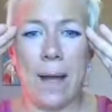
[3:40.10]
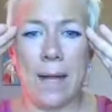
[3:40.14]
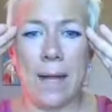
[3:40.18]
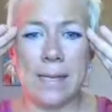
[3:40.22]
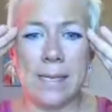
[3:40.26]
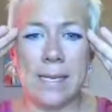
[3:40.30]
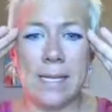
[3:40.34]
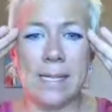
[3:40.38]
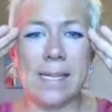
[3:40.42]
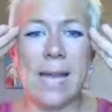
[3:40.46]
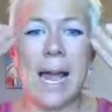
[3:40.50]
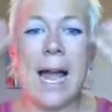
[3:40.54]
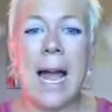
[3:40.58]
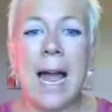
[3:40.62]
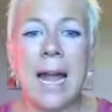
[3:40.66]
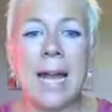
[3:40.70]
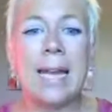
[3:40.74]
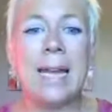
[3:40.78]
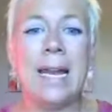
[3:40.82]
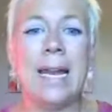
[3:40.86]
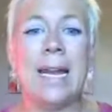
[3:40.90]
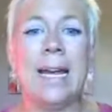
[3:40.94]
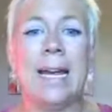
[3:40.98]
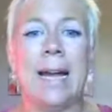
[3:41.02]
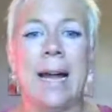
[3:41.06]
since I
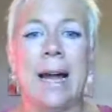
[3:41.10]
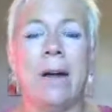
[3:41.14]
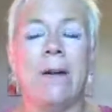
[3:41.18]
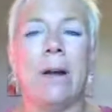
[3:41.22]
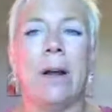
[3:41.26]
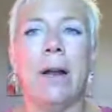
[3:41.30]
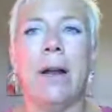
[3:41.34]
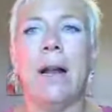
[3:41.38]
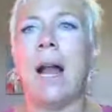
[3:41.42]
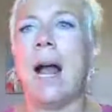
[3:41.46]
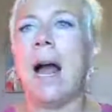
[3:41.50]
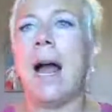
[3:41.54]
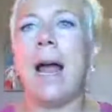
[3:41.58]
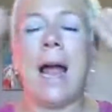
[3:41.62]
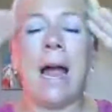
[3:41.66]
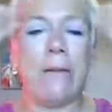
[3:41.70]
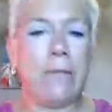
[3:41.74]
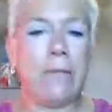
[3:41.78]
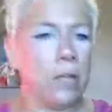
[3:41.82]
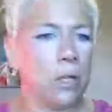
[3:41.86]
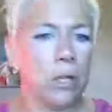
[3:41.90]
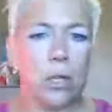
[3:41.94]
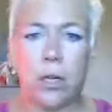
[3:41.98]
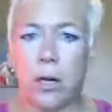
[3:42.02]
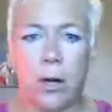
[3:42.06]
geek out on it, I have
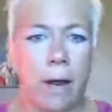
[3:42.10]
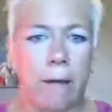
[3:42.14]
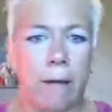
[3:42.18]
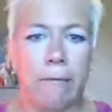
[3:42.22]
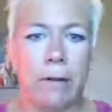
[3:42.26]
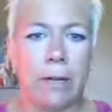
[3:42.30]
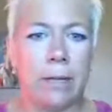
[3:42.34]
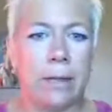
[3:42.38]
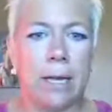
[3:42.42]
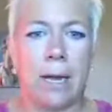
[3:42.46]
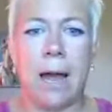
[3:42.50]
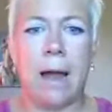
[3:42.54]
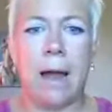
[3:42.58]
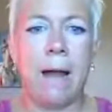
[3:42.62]
to learn everything.